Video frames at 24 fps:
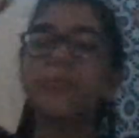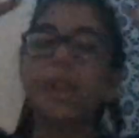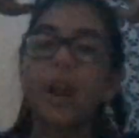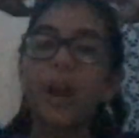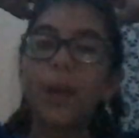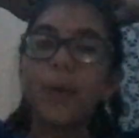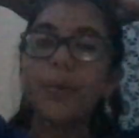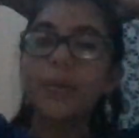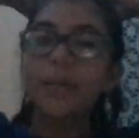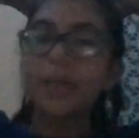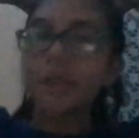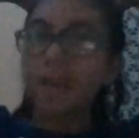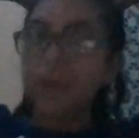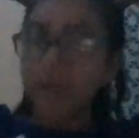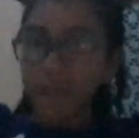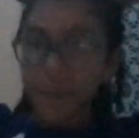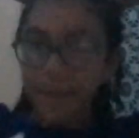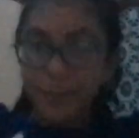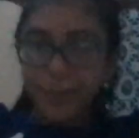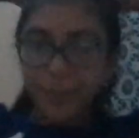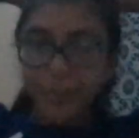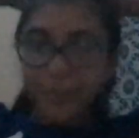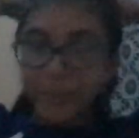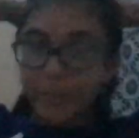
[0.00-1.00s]
I know it's kind of
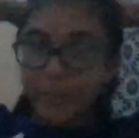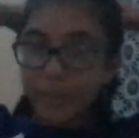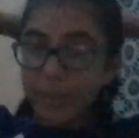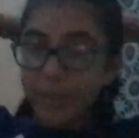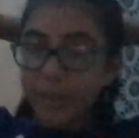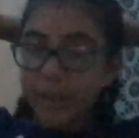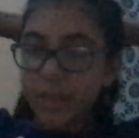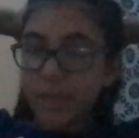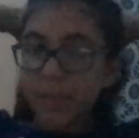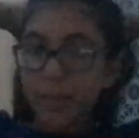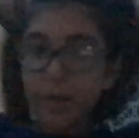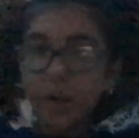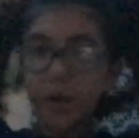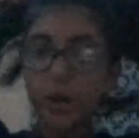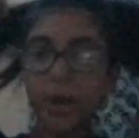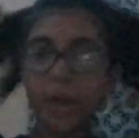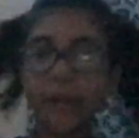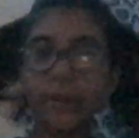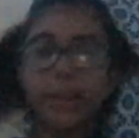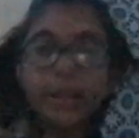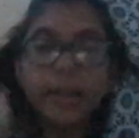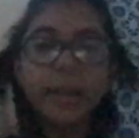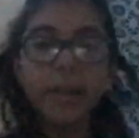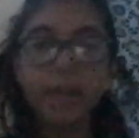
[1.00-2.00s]
late, but it's better
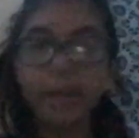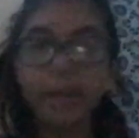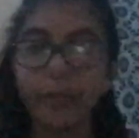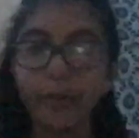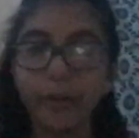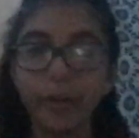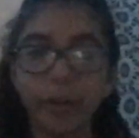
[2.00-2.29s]
late than never.